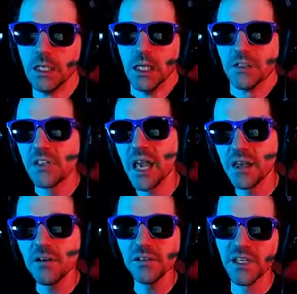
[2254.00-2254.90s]
So yeah,
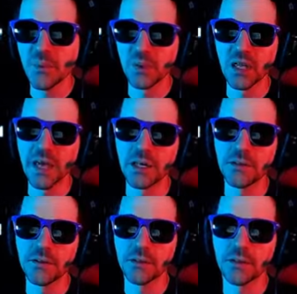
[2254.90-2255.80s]
here's the upper land.
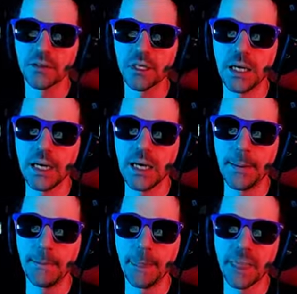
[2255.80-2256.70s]

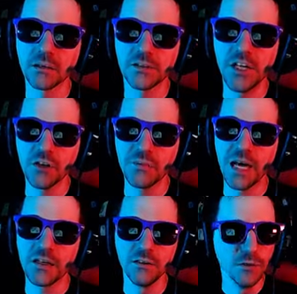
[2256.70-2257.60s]
Um, Secret of
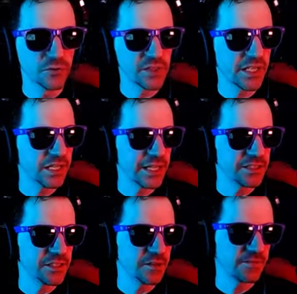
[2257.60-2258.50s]
Mana loosely connected
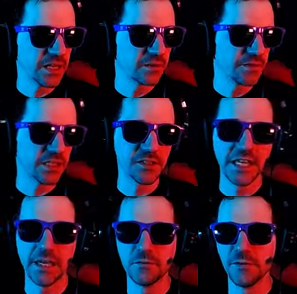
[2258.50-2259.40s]
to the Final Fantasy
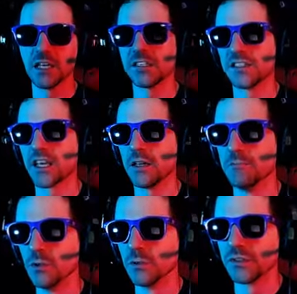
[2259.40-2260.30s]
games because it's got
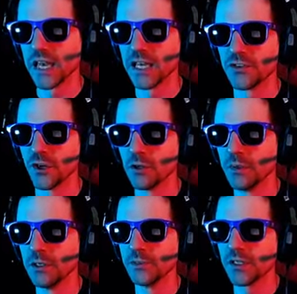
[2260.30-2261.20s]
Moogles and
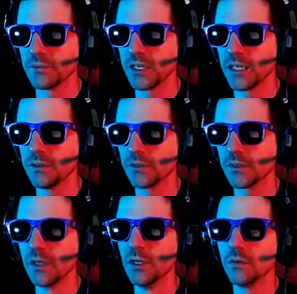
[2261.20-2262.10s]
Chocobos sometimes.
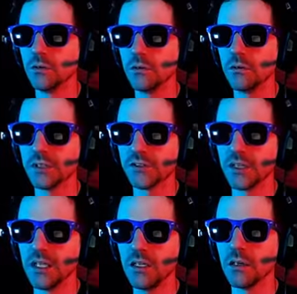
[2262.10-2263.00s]
Ooh, there's a
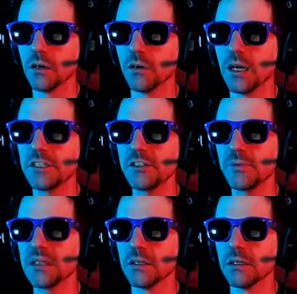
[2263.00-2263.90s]
Neko. I just
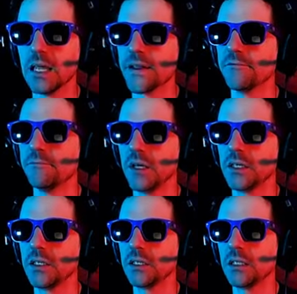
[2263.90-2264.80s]
spent a lot of
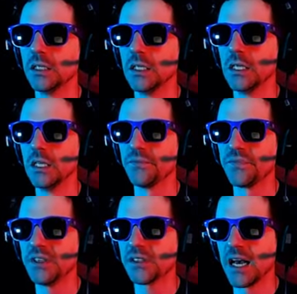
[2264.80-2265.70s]
money.
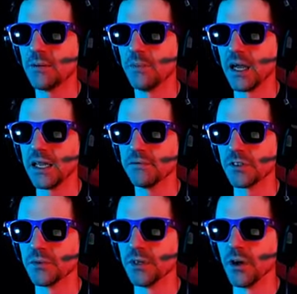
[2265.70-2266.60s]
This guy might have
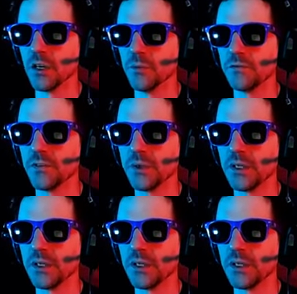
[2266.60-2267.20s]
some good armor for me,